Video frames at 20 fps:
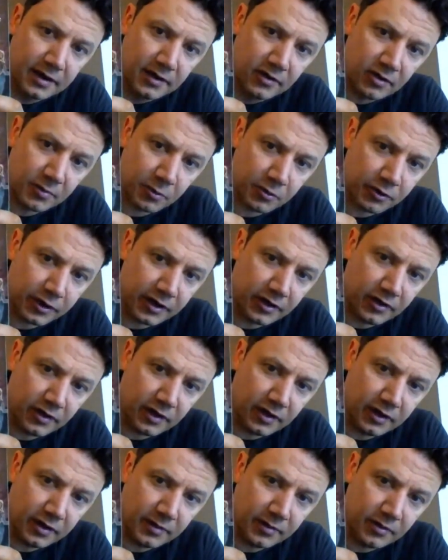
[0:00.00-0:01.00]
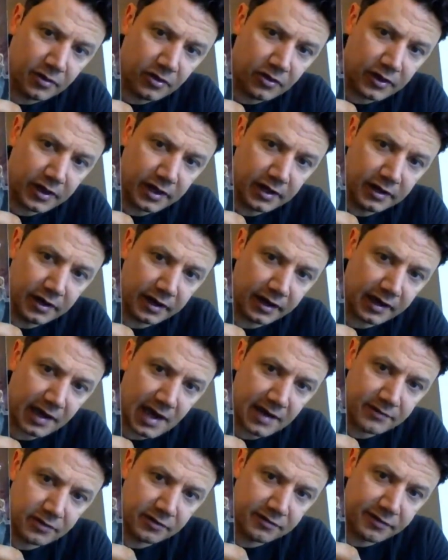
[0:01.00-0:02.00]
some crazy scene in a
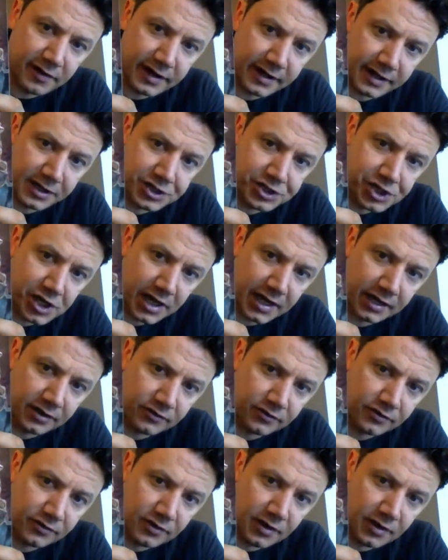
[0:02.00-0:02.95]
cavern fighting a giant,